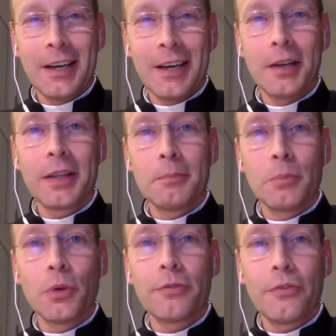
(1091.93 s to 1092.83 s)
Are they
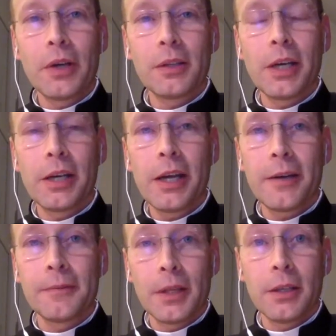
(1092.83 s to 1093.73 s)
more free than I
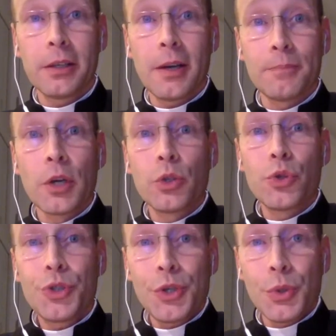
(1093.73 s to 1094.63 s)
am to
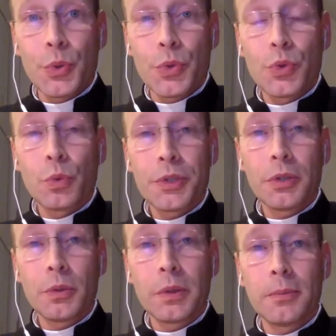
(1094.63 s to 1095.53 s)
choose what to
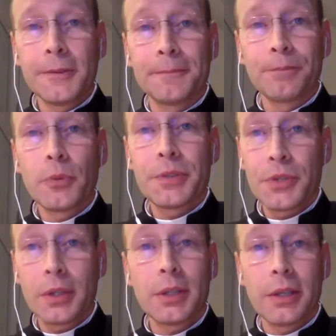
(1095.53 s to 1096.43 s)
do with the ball? Well,
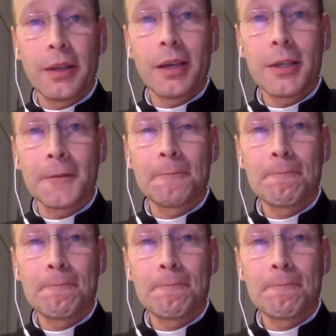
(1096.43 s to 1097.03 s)
certainly they are.